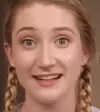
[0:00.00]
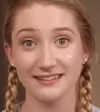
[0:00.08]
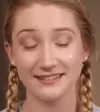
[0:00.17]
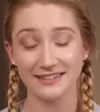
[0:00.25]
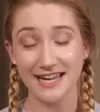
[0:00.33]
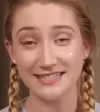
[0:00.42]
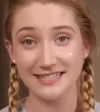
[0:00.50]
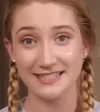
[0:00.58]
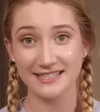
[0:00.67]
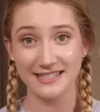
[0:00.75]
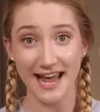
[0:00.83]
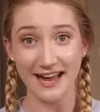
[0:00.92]
Let's
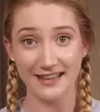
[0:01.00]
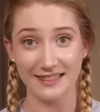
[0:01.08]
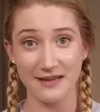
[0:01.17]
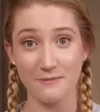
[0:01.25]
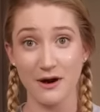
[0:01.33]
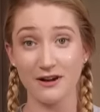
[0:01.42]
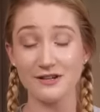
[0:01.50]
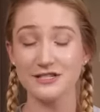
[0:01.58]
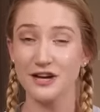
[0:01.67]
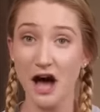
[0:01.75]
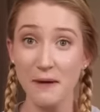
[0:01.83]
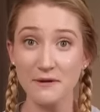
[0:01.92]
stack them on
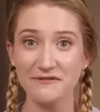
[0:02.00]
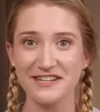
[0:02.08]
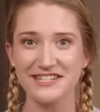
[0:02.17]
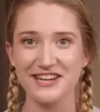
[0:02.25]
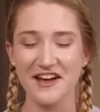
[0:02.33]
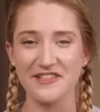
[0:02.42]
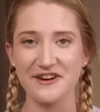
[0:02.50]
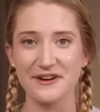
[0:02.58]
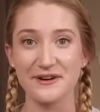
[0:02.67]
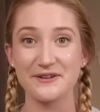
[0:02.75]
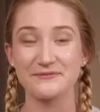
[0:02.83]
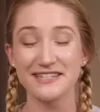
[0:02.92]
top of each other.
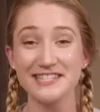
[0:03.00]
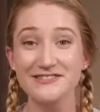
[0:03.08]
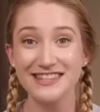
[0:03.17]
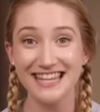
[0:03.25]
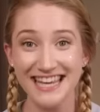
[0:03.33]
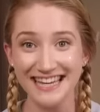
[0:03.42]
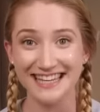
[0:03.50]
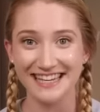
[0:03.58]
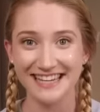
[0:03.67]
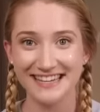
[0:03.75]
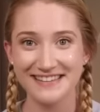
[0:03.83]
What do you think?